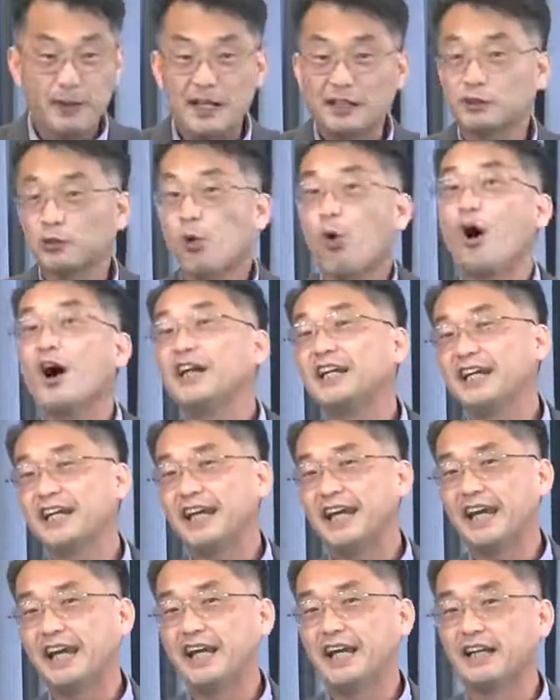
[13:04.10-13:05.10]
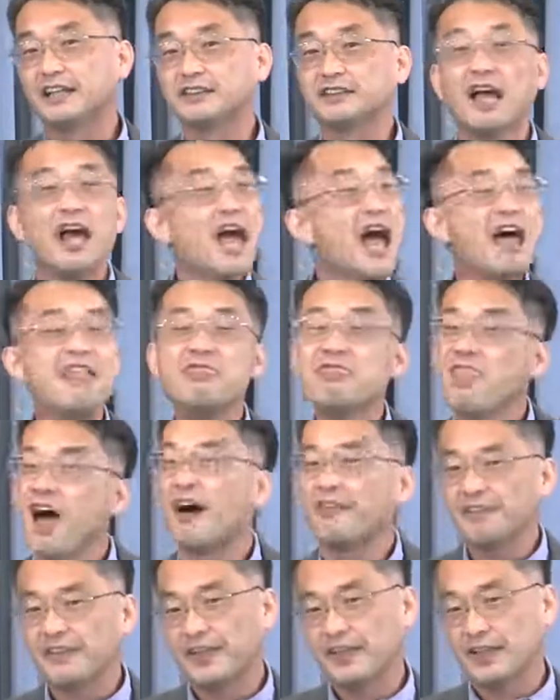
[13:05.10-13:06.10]
been 20 years and
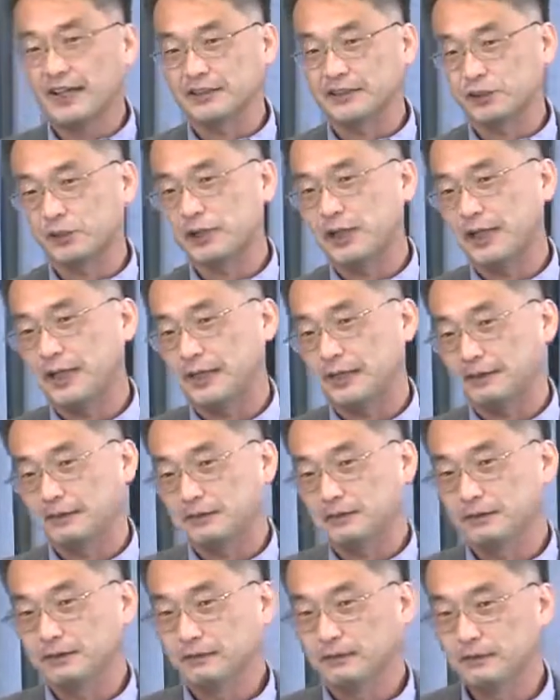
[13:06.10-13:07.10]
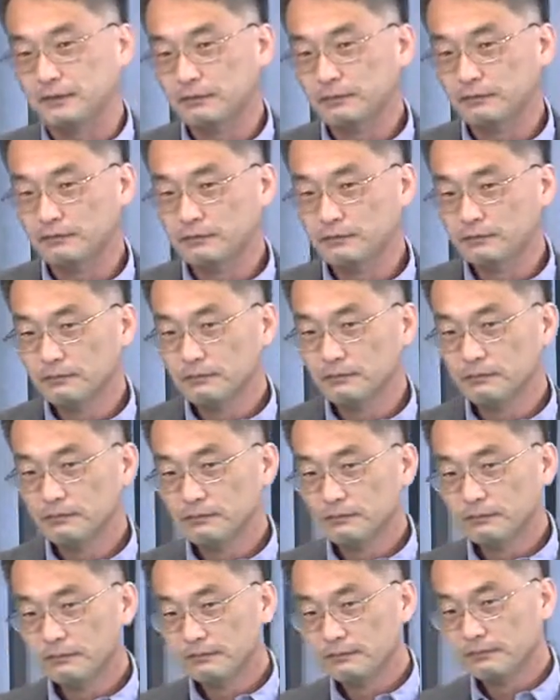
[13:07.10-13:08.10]
nothing has changed
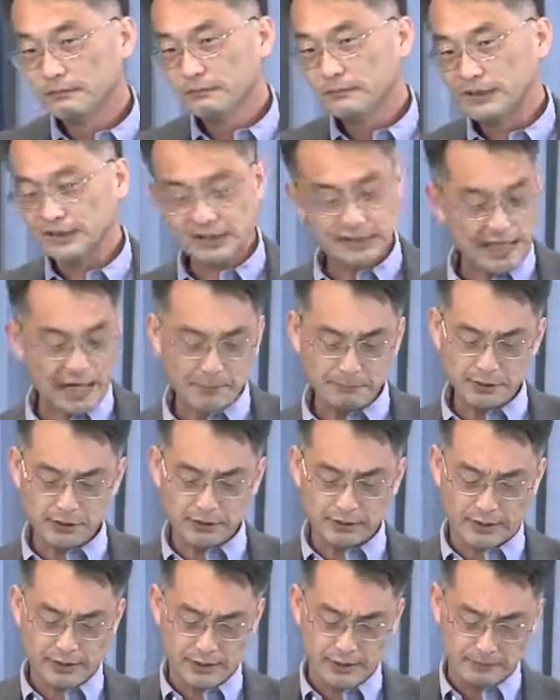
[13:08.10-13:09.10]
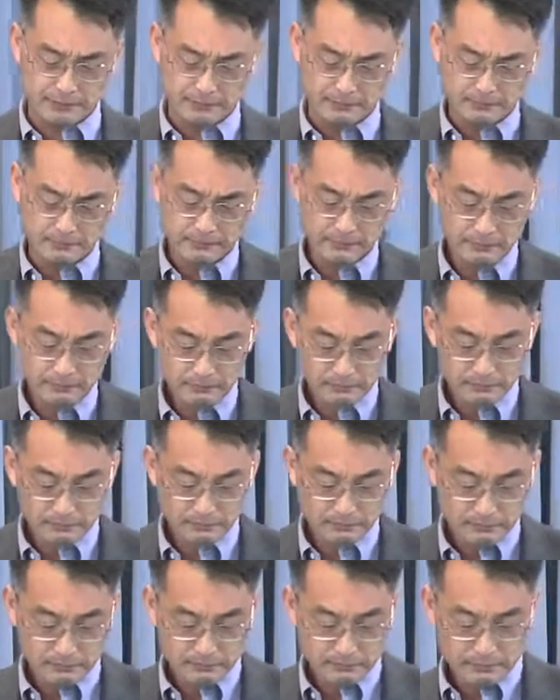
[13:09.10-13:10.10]
the same sin,
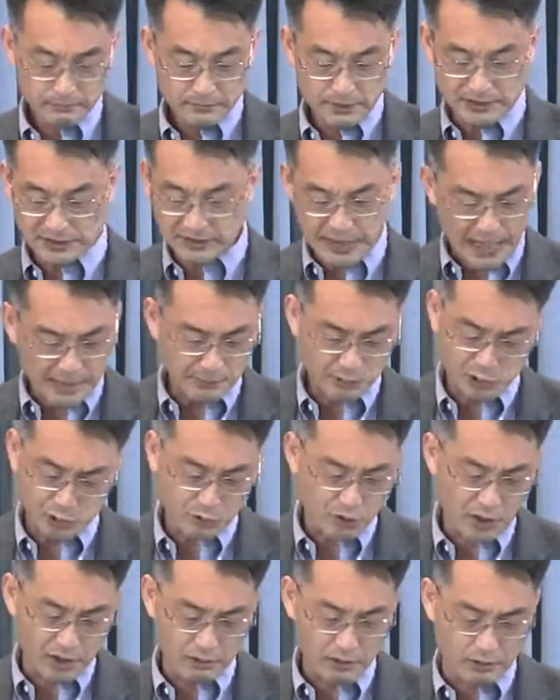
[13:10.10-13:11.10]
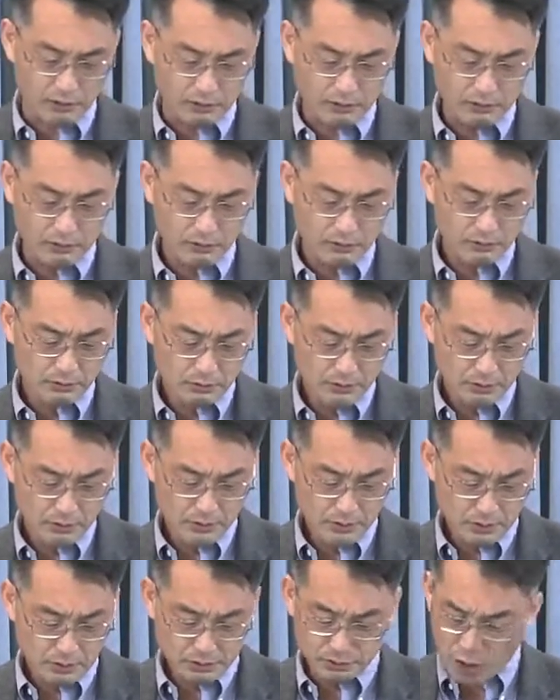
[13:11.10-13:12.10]
the same struggle,
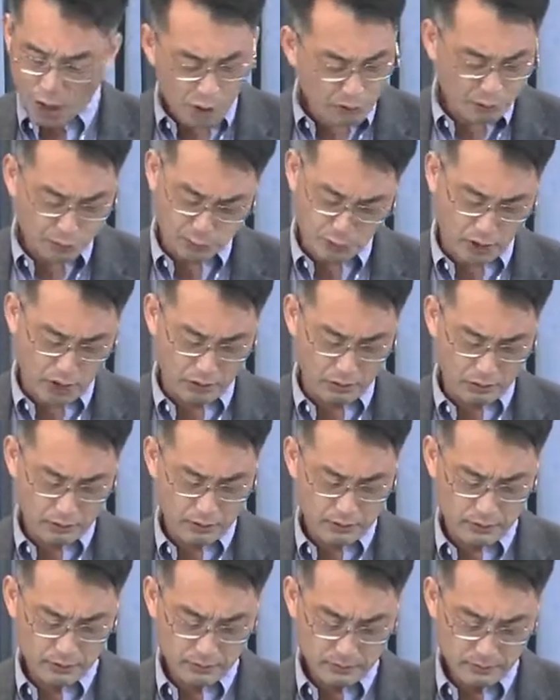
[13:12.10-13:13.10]
no growth,